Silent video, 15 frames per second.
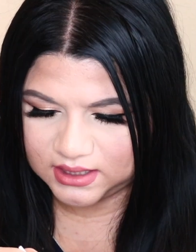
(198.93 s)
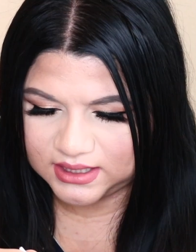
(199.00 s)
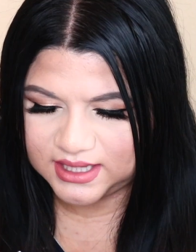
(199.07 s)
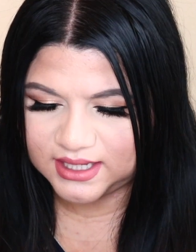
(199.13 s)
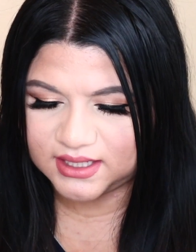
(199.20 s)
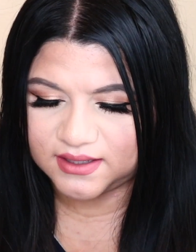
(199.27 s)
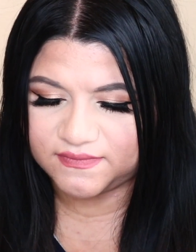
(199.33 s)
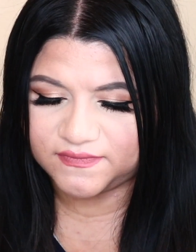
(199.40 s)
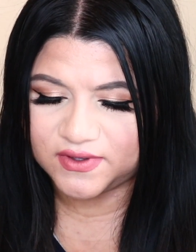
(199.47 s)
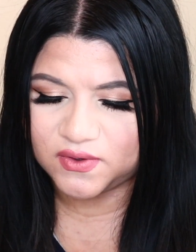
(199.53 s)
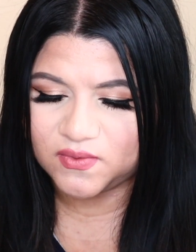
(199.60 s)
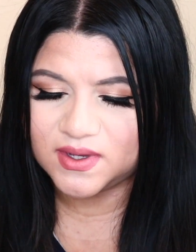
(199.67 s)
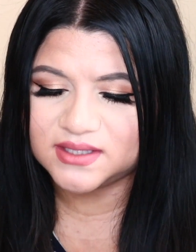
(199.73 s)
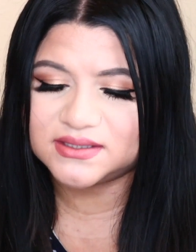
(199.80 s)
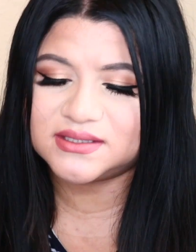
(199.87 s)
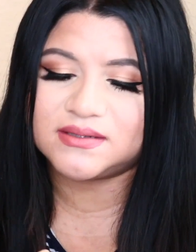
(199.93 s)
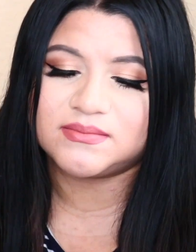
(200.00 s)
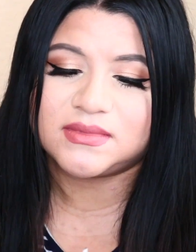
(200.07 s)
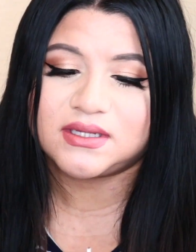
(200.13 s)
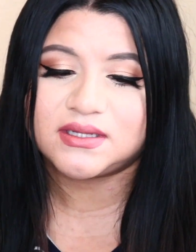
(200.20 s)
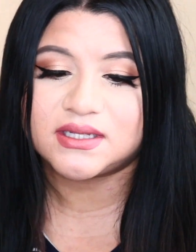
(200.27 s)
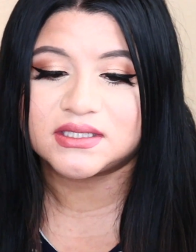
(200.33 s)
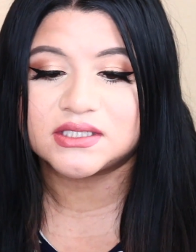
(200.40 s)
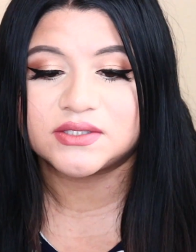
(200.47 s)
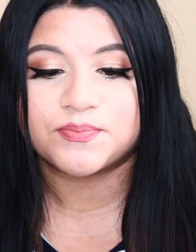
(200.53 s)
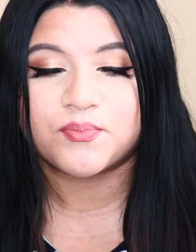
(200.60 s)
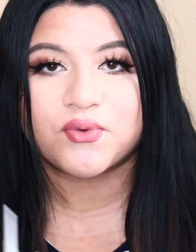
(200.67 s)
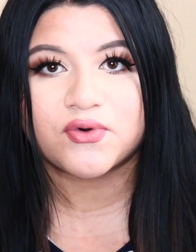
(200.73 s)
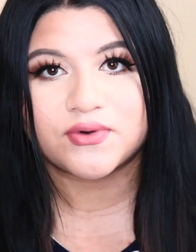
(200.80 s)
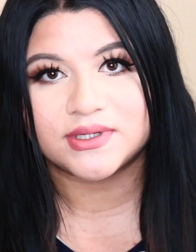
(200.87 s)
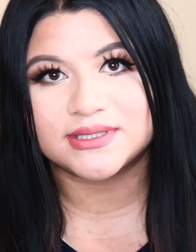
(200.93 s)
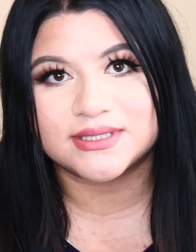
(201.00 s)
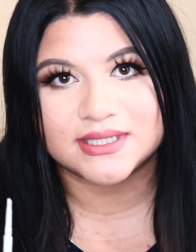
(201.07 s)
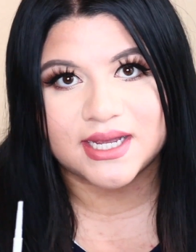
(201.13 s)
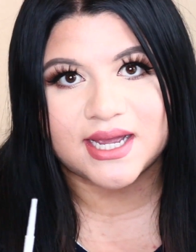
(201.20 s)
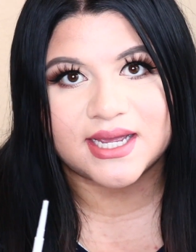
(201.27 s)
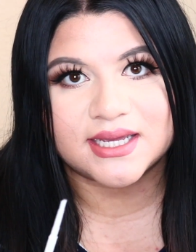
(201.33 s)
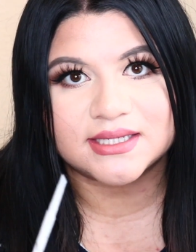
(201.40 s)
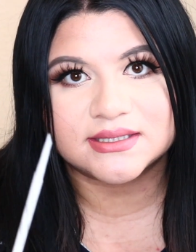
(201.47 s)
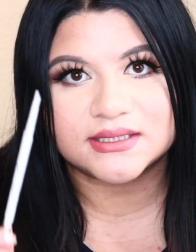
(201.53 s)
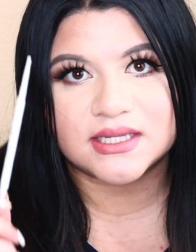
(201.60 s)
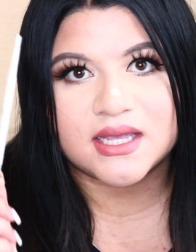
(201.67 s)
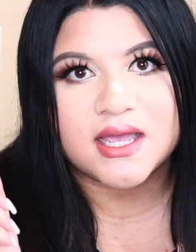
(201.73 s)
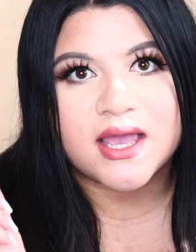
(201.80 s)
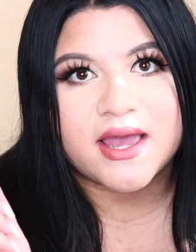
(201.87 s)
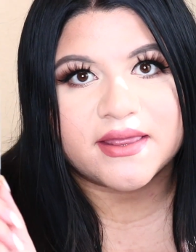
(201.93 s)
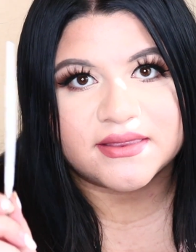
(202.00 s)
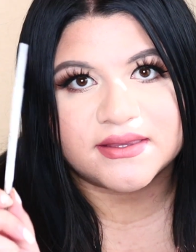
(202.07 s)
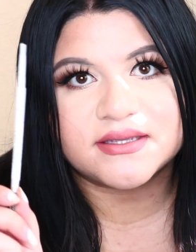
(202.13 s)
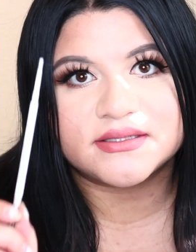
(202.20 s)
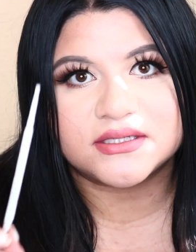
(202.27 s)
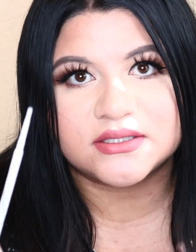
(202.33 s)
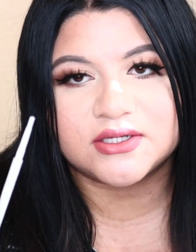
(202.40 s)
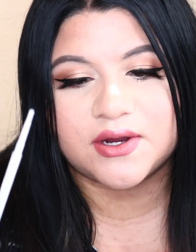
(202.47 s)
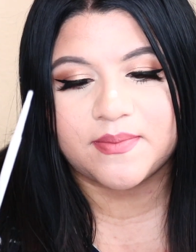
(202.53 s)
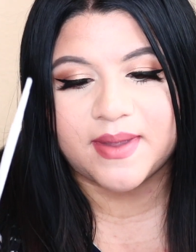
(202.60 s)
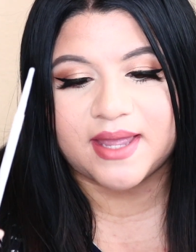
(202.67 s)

Like if you want something that's precise, this is your